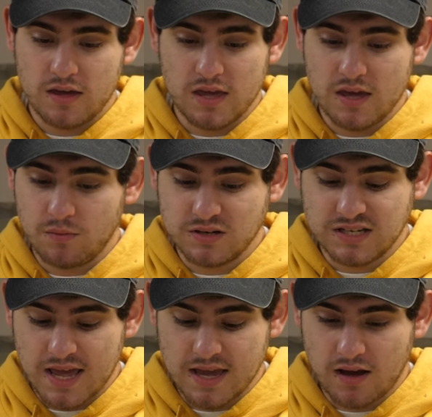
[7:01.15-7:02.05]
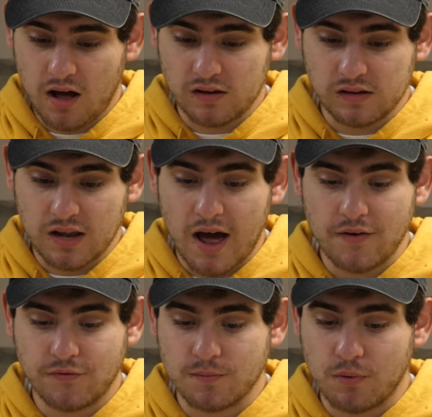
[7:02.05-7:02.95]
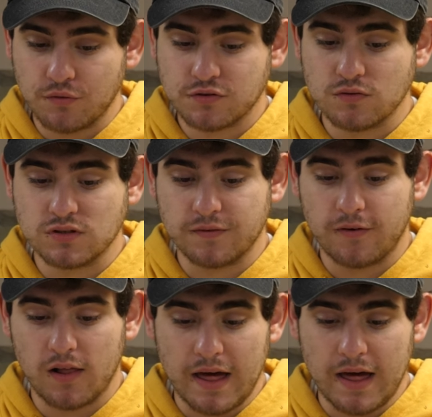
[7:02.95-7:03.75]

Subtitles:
it would take a lot for both screws to fall